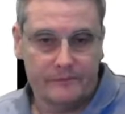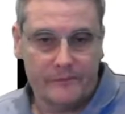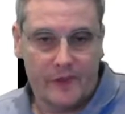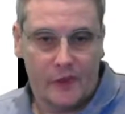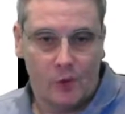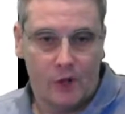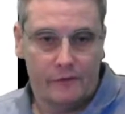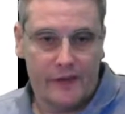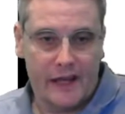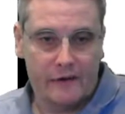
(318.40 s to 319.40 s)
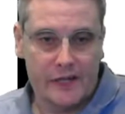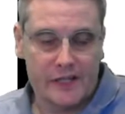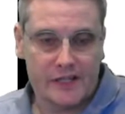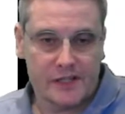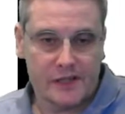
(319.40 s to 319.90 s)
were
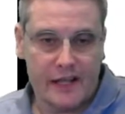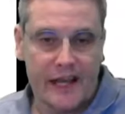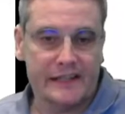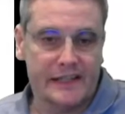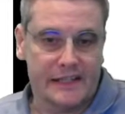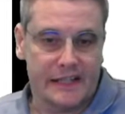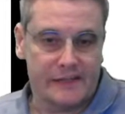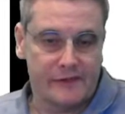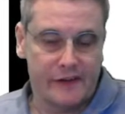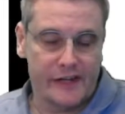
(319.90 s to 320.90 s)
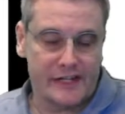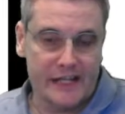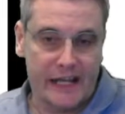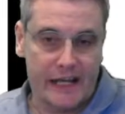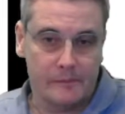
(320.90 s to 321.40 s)
various entities, various
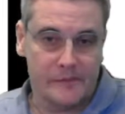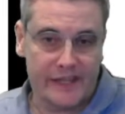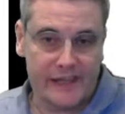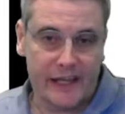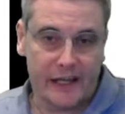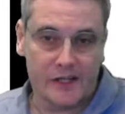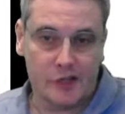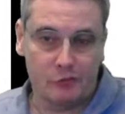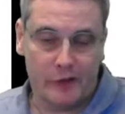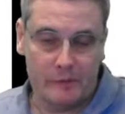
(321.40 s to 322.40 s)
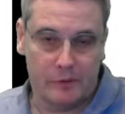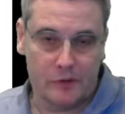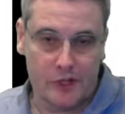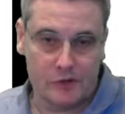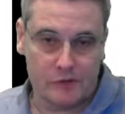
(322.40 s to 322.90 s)
names, things that people
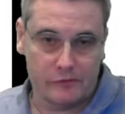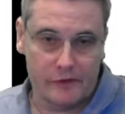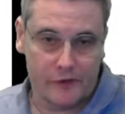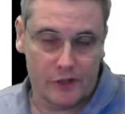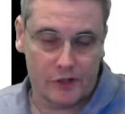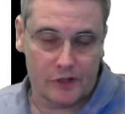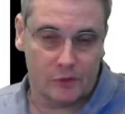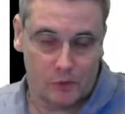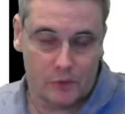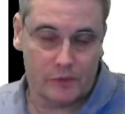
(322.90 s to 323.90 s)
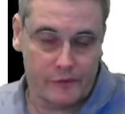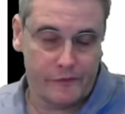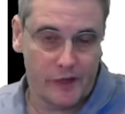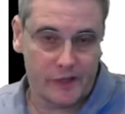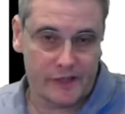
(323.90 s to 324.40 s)
used to refer to or would
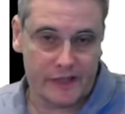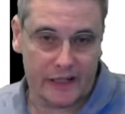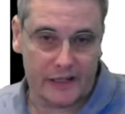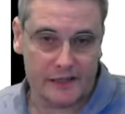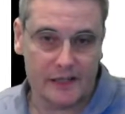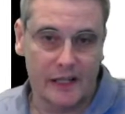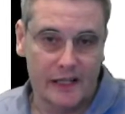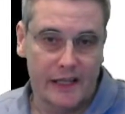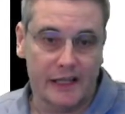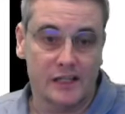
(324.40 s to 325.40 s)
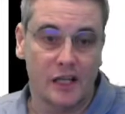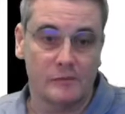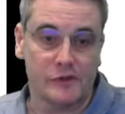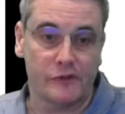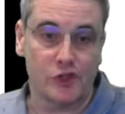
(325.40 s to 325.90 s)
refer to things in
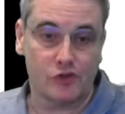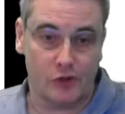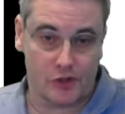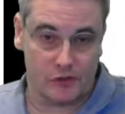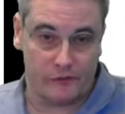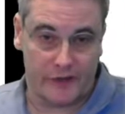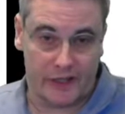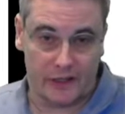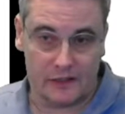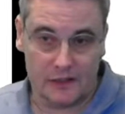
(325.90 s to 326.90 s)
terms of the structure of things.